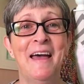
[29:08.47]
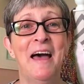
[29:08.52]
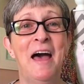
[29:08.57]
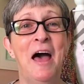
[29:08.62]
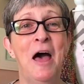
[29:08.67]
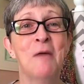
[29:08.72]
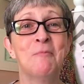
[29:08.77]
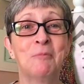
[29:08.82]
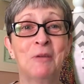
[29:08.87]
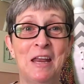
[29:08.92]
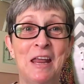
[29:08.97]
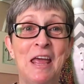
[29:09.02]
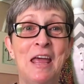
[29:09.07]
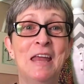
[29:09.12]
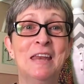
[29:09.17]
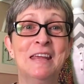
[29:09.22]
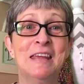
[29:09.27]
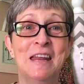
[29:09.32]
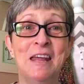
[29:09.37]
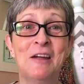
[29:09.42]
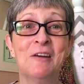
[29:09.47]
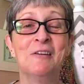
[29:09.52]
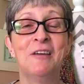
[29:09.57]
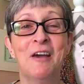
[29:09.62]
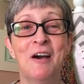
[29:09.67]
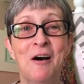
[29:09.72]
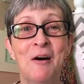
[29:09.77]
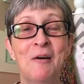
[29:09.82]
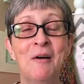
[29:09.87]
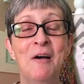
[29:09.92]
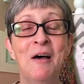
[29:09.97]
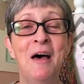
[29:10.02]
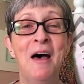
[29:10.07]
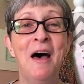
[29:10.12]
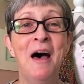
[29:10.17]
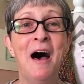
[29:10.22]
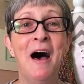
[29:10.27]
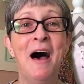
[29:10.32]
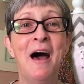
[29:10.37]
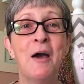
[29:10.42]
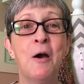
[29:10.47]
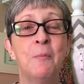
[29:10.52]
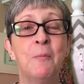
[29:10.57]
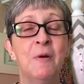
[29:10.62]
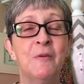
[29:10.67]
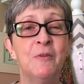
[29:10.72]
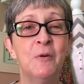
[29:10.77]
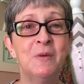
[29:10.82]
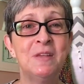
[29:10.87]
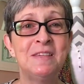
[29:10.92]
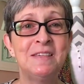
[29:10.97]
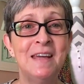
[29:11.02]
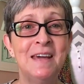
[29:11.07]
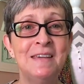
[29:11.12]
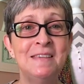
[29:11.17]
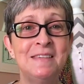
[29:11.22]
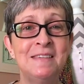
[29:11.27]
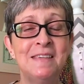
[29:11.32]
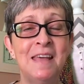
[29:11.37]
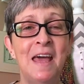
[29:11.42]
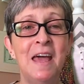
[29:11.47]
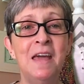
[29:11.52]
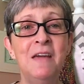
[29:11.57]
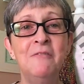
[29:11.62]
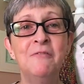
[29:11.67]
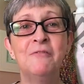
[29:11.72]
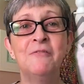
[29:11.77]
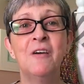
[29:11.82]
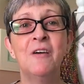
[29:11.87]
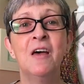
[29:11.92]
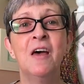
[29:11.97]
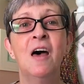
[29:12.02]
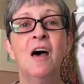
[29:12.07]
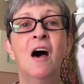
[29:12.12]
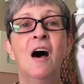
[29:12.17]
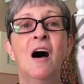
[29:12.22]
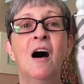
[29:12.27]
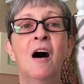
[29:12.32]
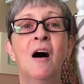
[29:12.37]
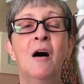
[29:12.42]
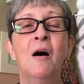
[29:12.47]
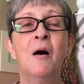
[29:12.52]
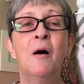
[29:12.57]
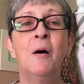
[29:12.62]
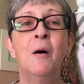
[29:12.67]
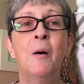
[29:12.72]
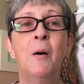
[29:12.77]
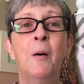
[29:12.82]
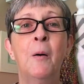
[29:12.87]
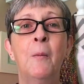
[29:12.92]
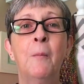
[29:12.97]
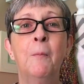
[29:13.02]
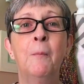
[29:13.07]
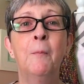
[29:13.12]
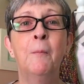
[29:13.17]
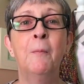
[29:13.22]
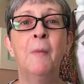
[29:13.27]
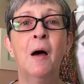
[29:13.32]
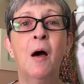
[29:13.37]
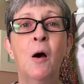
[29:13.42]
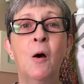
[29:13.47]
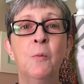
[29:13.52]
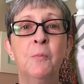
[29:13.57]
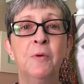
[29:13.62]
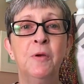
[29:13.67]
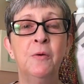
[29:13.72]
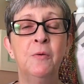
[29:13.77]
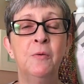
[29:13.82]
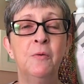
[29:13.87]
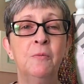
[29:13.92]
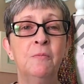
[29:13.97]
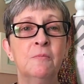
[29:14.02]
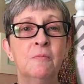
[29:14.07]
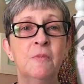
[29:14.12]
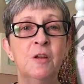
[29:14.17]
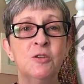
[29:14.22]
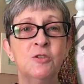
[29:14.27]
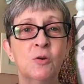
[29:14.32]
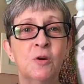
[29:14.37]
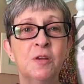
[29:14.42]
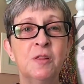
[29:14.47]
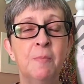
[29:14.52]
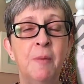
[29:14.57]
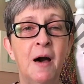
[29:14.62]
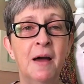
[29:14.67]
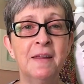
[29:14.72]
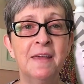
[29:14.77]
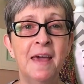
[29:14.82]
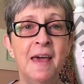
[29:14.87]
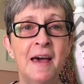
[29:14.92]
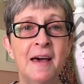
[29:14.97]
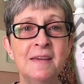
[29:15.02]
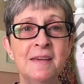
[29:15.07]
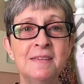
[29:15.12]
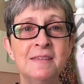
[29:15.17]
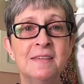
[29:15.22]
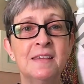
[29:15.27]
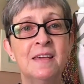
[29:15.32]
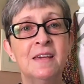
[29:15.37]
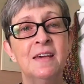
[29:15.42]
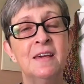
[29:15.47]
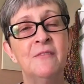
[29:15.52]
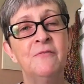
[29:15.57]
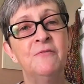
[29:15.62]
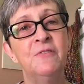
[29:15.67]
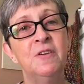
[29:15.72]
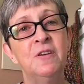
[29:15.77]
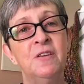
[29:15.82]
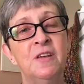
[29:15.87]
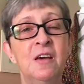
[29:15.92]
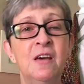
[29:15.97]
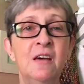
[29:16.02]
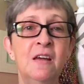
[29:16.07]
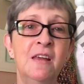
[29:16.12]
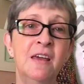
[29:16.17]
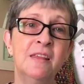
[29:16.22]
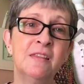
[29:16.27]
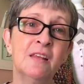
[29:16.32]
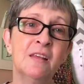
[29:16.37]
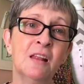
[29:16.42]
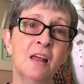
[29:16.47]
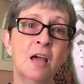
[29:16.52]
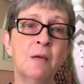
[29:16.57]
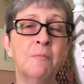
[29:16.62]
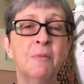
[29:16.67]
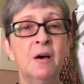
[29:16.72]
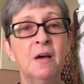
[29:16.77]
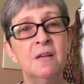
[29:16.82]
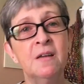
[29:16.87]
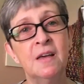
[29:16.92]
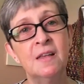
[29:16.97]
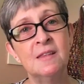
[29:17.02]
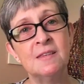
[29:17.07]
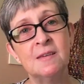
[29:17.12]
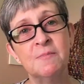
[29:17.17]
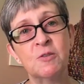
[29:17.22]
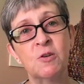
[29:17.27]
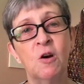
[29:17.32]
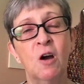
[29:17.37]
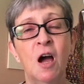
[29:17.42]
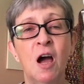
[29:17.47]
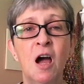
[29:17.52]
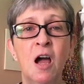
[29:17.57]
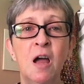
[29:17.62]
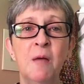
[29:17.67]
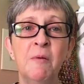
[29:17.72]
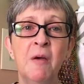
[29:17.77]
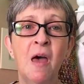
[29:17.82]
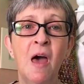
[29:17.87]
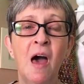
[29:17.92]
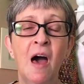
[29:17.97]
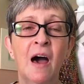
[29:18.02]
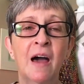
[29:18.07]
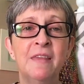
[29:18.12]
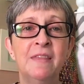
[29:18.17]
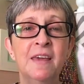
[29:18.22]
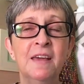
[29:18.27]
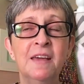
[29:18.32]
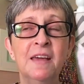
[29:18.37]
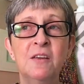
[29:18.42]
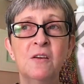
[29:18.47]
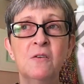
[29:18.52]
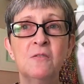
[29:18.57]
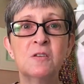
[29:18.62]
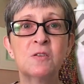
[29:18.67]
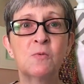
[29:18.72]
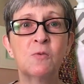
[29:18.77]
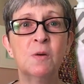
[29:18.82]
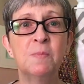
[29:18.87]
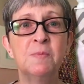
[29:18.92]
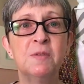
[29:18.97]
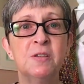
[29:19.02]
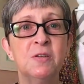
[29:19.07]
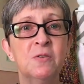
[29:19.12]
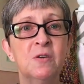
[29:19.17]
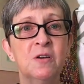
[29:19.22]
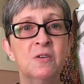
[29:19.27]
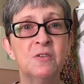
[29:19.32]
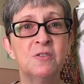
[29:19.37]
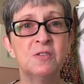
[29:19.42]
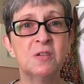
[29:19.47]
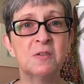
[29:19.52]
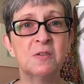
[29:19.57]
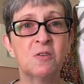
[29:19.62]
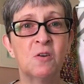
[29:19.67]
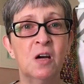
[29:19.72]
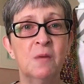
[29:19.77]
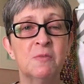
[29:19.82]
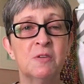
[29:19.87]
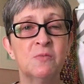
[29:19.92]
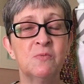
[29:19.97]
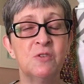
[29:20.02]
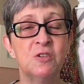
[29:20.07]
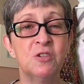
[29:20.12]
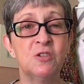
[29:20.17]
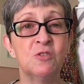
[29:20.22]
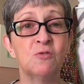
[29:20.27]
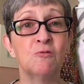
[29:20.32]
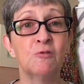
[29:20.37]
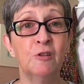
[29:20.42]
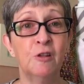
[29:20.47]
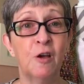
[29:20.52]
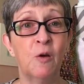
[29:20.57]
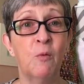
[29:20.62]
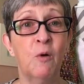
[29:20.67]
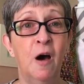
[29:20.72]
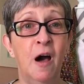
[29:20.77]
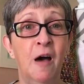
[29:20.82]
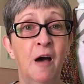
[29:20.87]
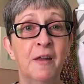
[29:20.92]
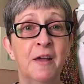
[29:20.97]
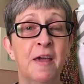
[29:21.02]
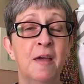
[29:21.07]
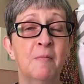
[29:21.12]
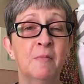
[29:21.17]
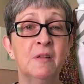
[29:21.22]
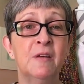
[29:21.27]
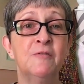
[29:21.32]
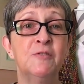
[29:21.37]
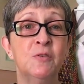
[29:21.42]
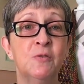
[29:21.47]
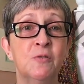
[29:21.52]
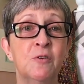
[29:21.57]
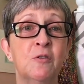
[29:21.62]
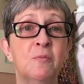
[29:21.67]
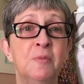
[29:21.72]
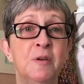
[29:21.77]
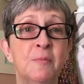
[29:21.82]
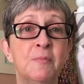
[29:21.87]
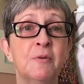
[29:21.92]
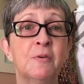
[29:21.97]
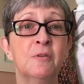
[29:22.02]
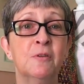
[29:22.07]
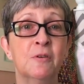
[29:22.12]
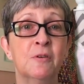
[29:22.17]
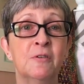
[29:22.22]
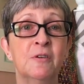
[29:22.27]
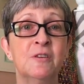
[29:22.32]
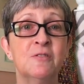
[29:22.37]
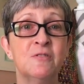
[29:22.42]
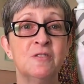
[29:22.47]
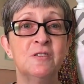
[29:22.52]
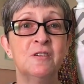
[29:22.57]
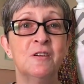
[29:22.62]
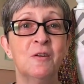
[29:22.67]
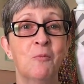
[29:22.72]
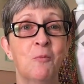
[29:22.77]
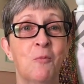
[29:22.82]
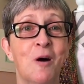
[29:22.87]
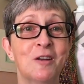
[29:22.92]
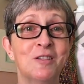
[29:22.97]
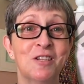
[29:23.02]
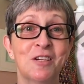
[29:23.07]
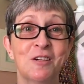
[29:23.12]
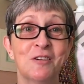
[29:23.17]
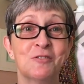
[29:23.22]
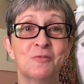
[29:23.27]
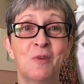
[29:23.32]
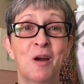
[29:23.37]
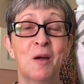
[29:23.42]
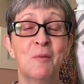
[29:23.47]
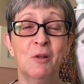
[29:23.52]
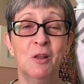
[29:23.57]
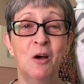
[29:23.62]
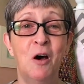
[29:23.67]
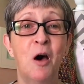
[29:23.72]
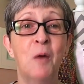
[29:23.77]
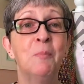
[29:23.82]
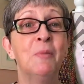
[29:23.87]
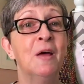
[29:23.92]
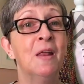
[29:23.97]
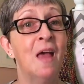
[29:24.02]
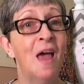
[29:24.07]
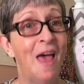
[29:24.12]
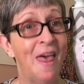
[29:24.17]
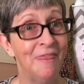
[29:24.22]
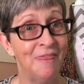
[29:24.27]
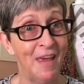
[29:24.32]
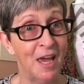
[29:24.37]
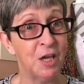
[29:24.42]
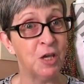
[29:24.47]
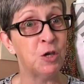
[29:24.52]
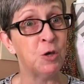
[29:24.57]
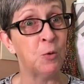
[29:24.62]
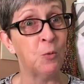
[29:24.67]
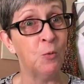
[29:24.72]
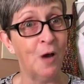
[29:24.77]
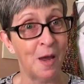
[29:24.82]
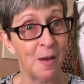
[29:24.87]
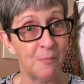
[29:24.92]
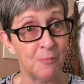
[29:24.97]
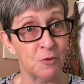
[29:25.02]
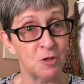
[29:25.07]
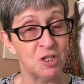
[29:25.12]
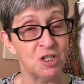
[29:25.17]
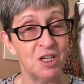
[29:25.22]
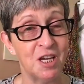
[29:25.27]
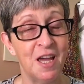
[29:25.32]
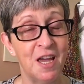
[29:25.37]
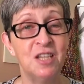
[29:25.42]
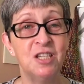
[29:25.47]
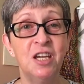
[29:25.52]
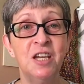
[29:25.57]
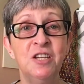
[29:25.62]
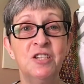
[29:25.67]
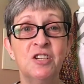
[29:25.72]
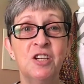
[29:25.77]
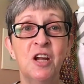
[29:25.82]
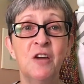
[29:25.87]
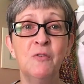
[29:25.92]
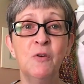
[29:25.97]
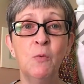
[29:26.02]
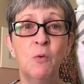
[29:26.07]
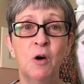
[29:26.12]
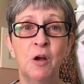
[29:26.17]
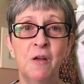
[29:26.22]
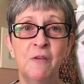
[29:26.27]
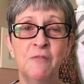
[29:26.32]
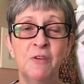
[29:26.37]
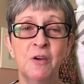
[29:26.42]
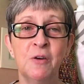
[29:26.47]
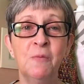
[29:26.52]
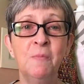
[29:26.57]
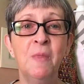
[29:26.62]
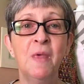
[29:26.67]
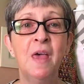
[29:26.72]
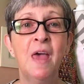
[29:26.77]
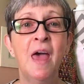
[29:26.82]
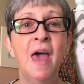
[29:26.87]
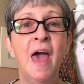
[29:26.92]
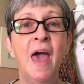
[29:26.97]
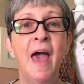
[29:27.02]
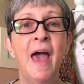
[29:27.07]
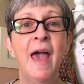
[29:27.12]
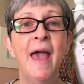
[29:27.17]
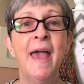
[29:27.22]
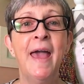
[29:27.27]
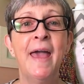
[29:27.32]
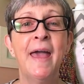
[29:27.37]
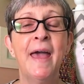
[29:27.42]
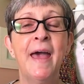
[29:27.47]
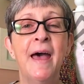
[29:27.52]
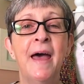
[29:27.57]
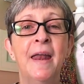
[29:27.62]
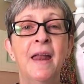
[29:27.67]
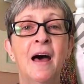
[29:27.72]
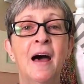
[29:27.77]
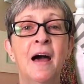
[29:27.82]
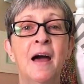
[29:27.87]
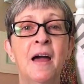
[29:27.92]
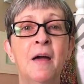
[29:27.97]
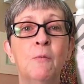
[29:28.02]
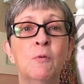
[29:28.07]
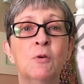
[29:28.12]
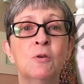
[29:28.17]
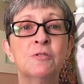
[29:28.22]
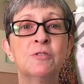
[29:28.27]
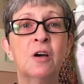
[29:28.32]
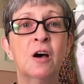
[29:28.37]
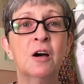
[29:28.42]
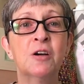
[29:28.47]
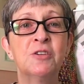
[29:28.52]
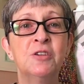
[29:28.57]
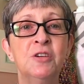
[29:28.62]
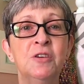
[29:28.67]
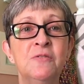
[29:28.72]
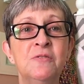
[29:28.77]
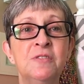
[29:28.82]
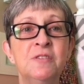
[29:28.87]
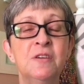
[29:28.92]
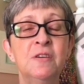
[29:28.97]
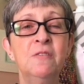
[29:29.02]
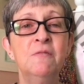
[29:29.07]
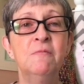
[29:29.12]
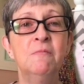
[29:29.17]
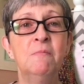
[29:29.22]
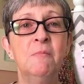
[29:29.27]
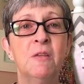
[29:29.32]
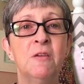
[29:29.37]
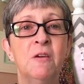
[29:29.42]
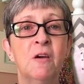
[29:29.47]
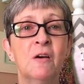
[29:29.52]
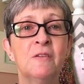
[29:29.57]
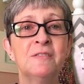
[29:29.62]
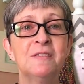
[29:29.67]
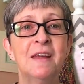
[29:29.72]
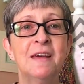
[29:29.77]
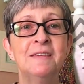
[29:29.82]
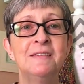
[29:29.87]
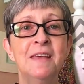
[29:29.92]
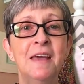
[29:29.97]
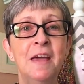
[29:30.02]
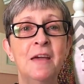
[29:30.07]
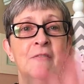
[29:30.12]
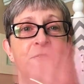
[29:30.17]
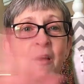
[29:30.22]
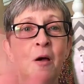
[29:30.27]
I'm gonna end it here, y'all. I hope everyone stays safe. I hope you enjoyed the podcast. If you did, hit the like button, hit subscribe. I think I noticed we're up to 200 subscribers, which is really wild. I can't believe 200 people are interested in watching us ramble on, but thank you. I appreciate each and every one of you. And I will talk to you soon. Y'all stay safe.